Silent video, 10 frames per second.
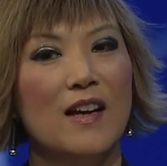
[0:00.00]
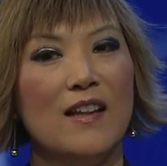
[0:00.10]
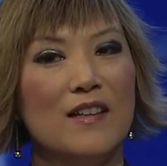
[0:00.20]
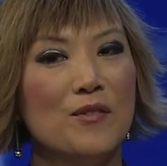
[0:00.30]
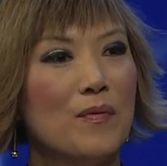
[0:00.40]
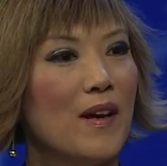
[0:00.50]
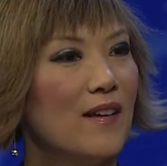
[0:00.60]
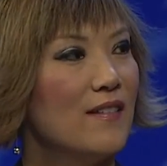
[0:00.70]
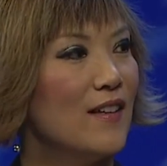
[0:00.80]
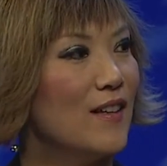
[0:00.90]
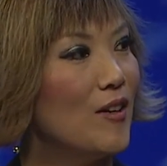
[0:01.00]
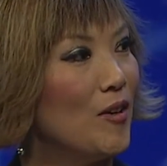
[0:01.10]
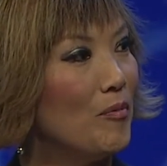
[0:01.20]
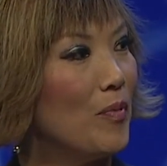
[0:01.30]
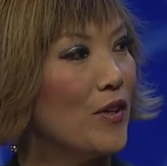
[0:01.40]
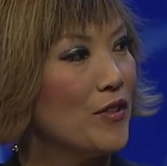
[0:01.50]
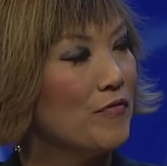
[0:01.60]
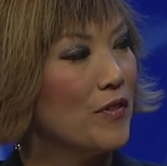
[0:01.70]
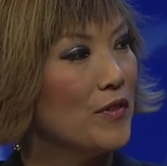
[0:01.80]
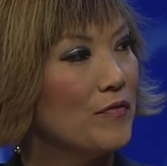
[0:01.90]
And that's why I think
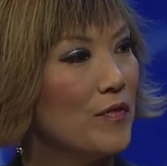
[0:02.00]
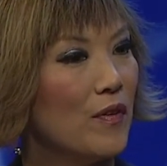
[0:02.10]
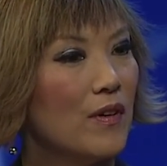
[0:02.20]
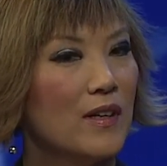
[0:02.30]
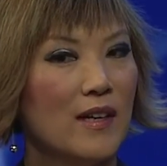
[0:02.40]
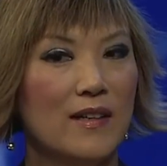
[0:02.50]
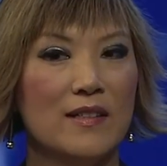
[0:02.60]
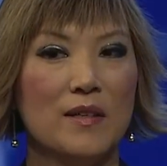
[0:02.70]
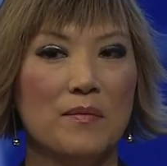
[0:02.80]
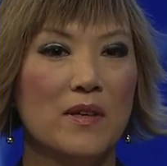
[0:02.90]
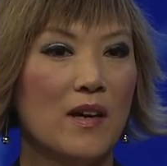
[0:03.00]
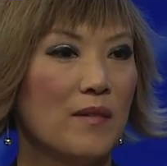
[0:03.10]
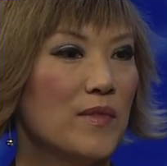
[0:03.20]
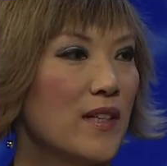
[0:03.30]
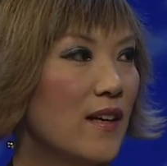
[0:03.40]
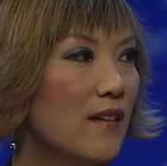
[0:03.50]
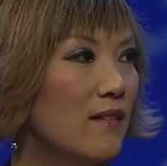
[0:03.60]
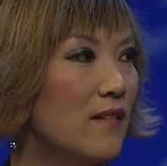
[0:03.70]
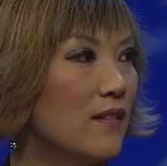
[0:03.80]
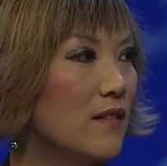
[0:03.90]
project44 and SAP come
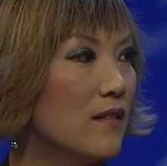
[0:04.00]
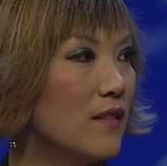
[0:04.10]
together.